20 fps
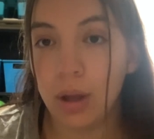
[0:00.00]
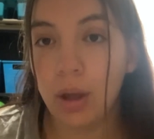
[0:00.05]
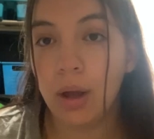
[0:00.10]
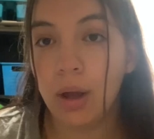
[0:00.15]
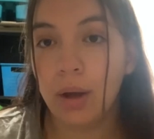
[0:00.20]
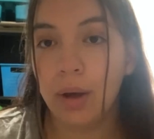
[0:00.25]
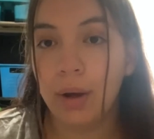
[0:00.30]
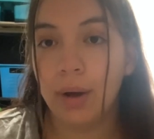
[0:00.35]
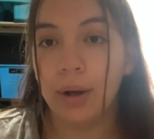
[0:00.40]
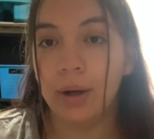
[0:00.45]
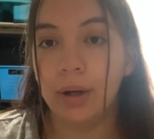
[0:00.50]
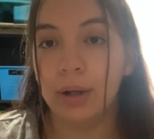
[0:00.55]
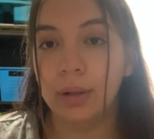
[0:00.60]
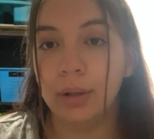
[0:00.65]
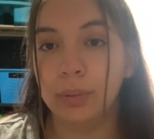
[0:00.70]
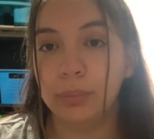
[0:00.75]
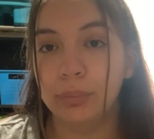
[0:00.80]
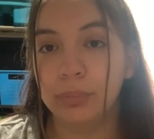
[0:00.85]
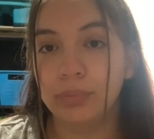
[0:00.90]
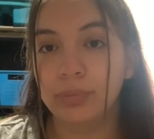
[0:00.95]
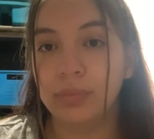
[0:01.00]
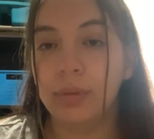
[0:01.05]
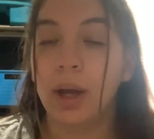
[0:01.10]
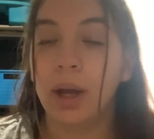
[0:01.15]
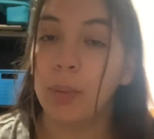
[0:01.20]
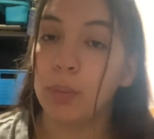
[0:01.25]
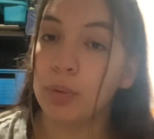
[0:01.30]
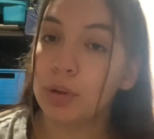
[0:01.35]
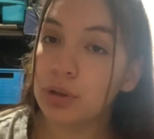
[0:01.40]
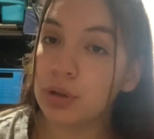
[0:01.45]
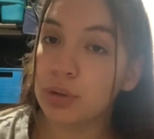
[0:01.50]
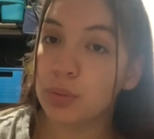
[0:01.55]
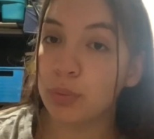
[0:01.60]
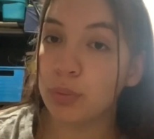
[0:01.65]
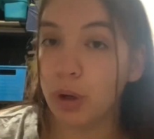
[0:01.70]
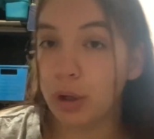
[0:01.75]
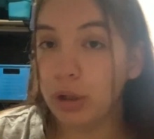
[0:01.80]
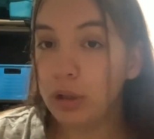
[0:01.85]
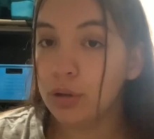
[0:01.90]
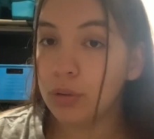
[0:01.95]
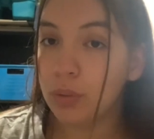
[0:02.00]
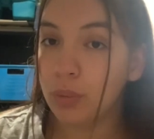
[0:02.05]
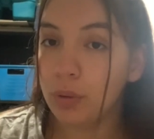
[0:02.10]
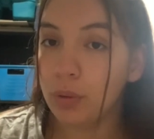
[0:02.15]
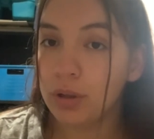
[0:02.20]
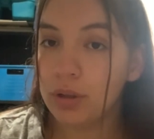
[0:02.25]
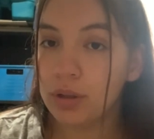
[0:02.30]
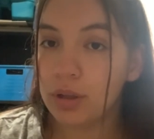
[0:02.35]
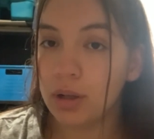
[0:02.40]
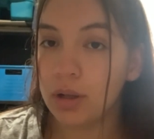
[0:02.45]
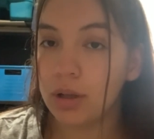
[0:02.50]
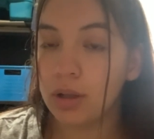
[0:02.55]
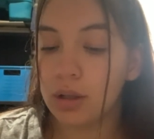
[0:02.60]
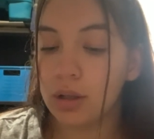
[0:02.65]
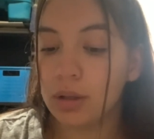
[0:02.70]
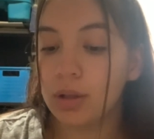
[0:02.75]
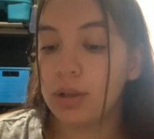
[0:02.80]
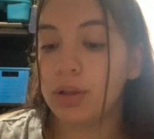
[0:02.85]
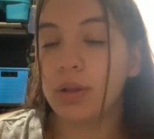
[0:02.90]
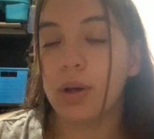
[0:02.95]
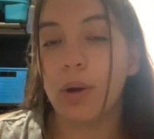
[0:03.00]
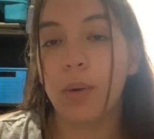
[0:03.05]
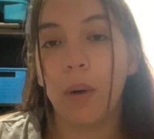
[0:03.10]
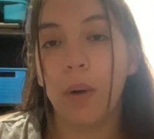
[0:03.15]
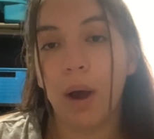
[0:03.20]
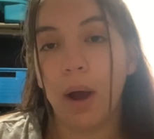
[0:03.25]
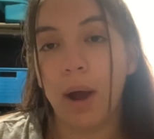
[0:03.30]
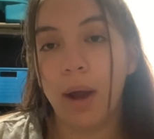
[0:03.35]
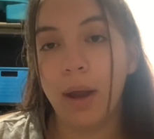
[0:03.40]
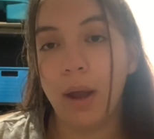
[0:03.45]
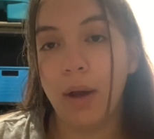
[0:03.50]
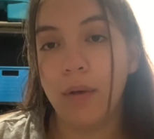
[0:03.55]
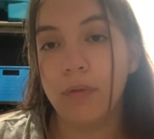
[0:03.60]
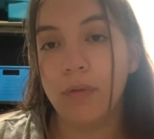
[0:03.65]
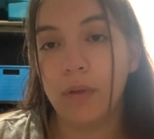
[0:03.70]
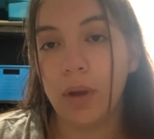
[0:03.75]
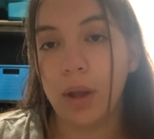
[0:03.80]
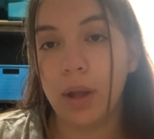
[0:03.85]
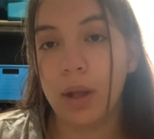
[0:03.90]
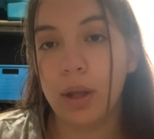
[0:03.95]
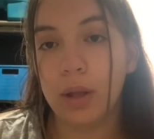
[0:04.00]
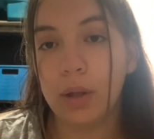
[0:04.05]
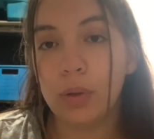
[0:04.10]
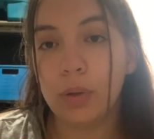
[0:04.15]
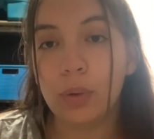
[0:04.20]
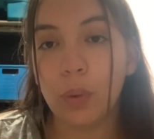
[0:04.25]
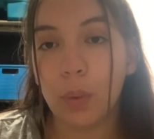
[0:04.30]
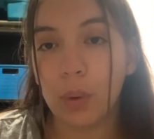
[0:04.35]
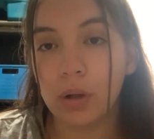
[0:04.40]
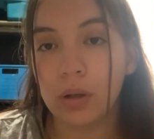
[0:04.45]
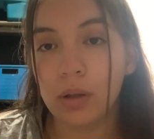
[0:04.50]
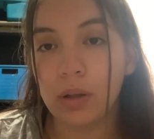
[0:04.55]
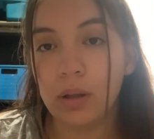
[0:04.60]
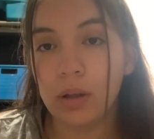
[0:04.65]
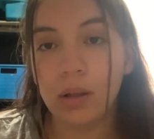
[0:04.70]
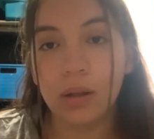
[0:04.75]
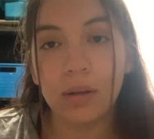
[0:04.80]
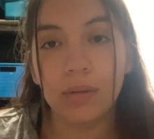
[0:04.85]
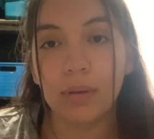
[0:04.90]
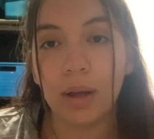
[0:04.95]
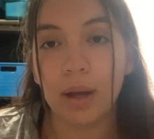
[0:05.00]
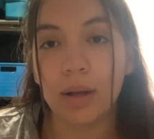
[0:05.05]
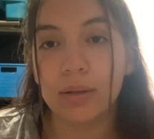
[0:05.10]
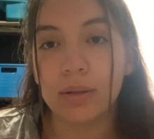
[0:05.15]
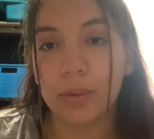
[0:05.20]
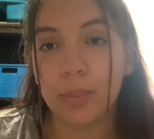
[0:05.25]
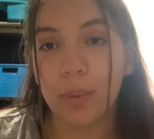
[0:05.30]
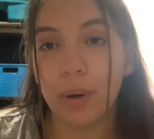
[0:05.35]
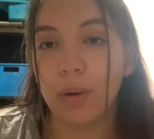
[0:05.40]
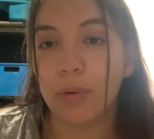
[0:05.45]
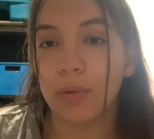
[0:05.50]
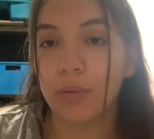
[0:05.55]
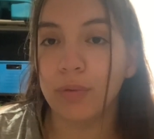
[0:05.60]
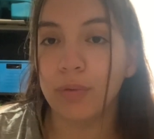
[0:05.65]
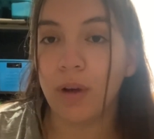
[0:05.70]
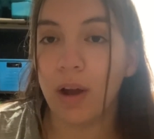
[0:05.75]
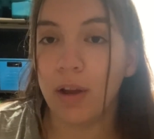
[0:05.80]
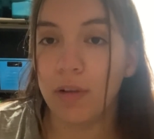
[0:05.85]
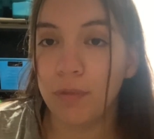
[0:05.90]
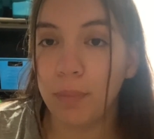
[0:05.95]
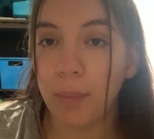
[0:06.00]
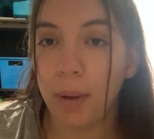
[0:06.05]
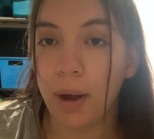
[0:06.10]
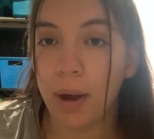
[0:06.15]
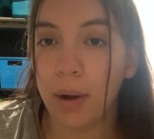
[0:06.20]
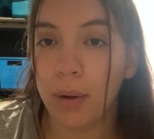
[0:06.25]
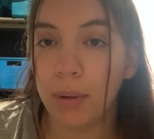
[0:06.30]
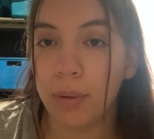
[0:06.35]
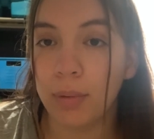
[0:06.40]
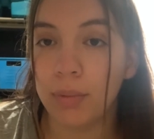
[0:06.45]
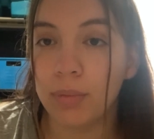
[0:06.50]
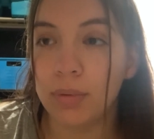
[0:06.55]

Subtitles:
that was running towards us. So I have a Yorkie that's about 5 pounds,